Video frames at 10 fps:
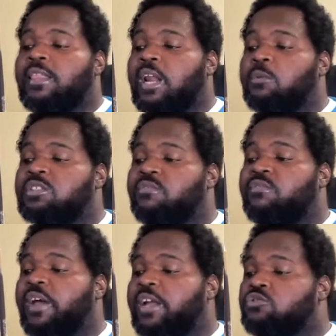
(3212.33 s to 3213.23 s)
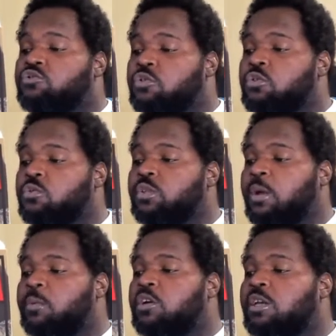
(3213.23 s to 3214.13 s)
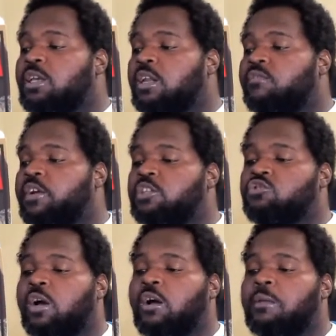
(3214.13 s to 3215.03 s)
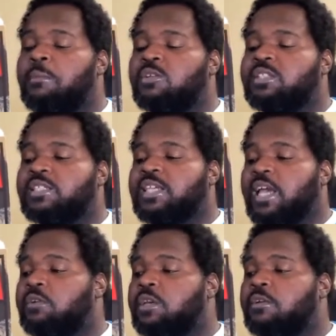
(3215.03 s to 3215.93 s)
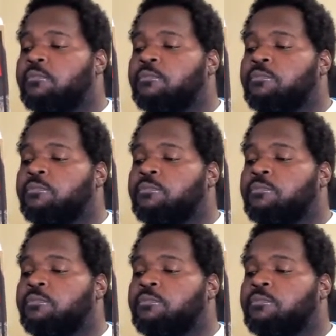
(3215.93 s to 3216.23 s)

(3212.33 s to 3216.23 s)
that it was in fact true that we couldn't get a fair trial in Middlesex County.